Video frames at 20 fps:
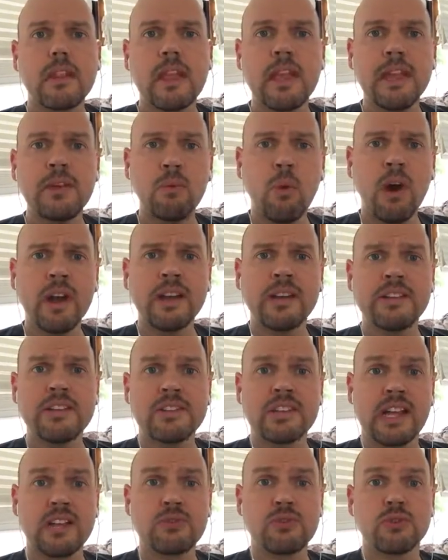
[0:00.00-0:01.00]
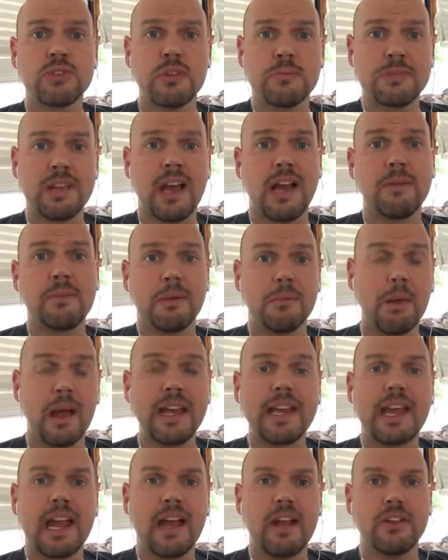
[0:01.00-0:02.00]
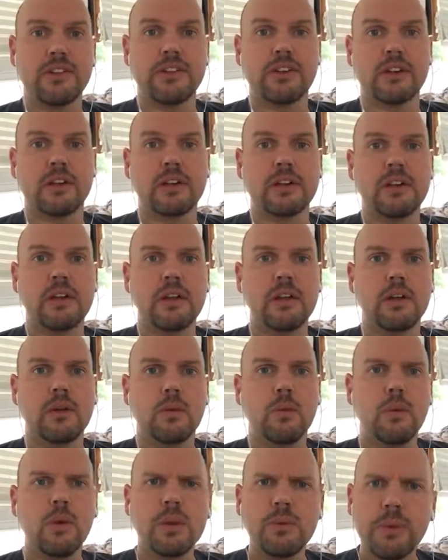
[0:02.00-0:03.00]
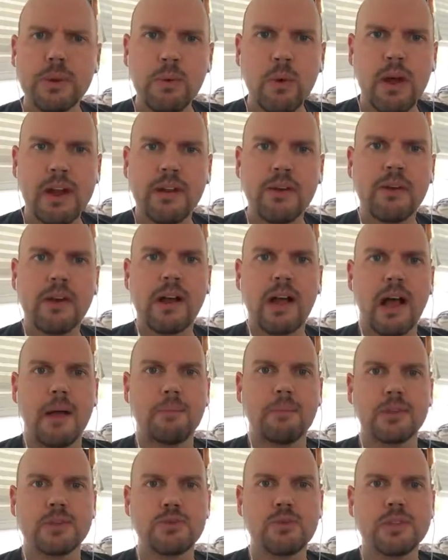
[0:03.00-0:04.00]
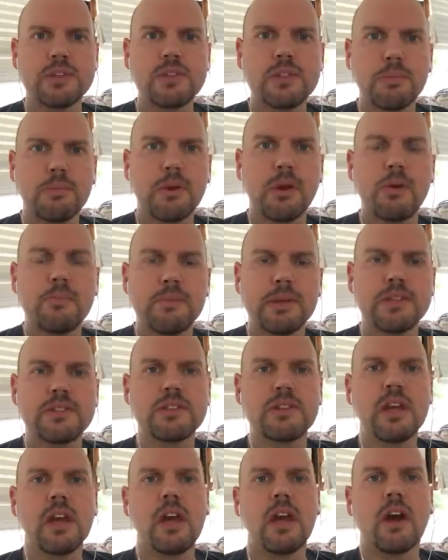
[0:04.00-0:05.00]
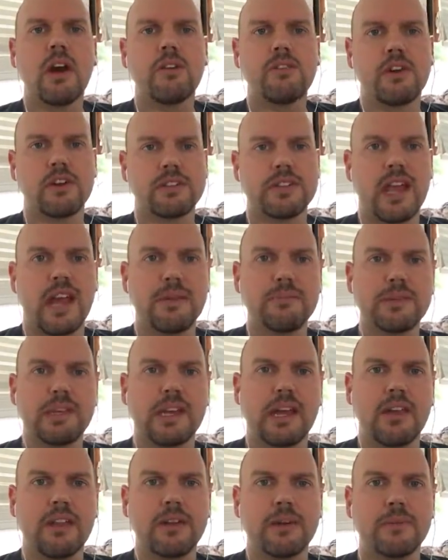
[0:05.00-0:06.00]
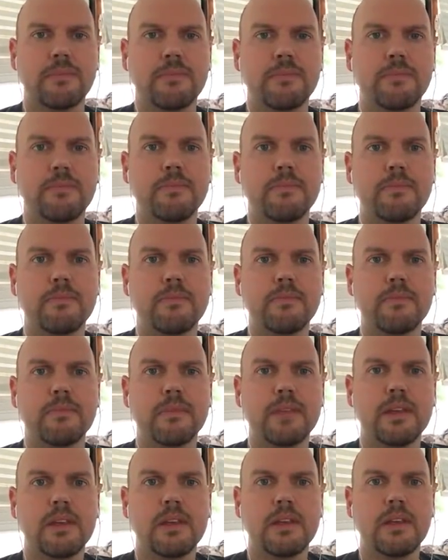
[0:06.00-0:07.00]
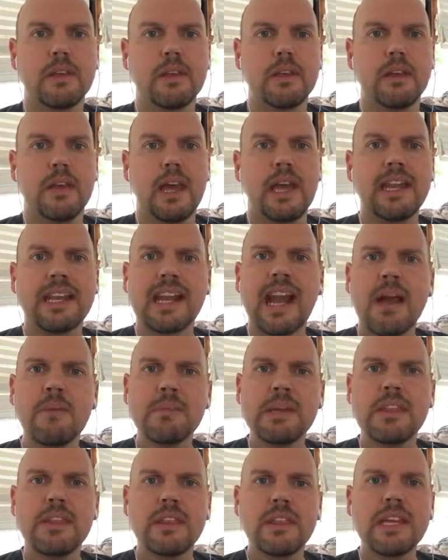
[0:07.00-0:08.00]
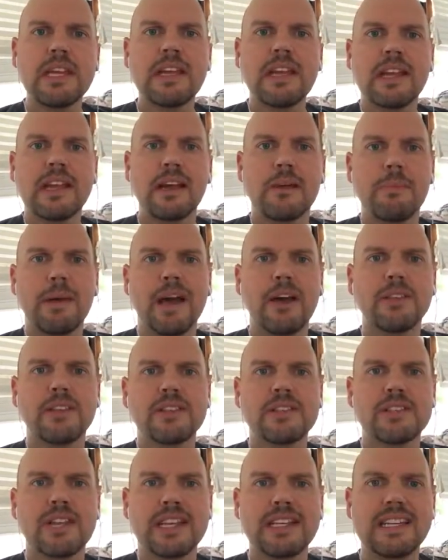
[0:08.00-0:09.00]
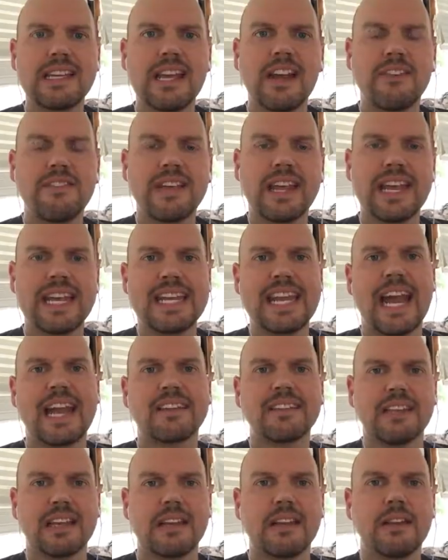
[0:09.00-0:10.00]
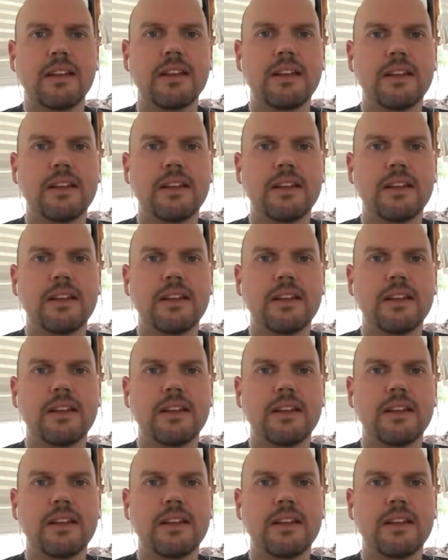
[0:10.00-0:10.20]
and wanted to schedule some time on my calendar. What do we want to accomplish? What's the purpose of our time together? And it got me thinking about this idea of connecting.